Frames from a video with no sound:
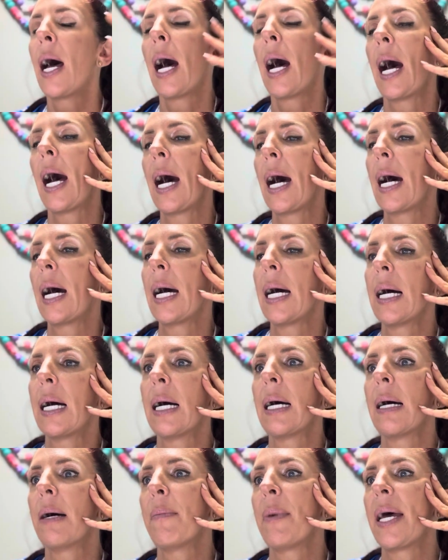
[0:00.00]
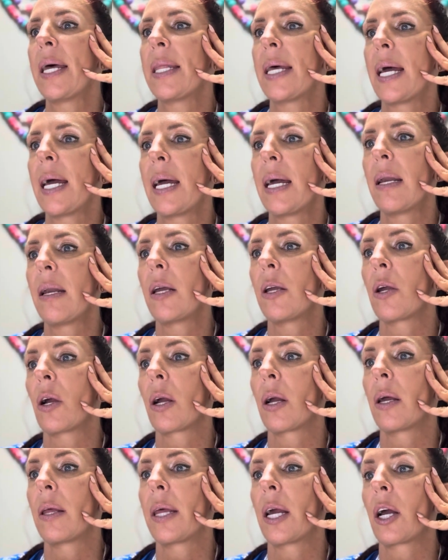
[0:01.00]
And then
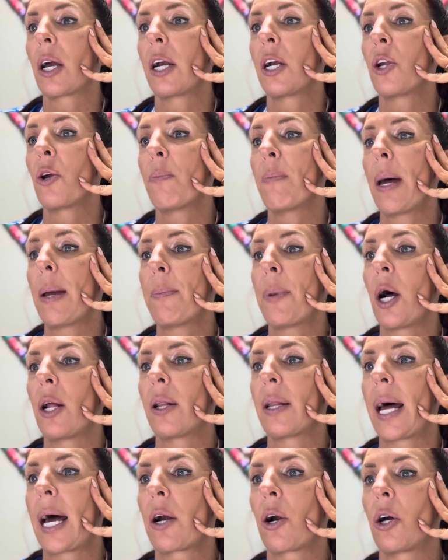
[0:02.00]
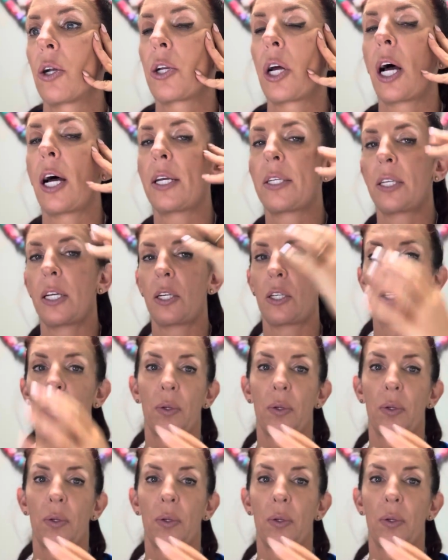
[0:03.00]
they're going to do med ball lateral tosses.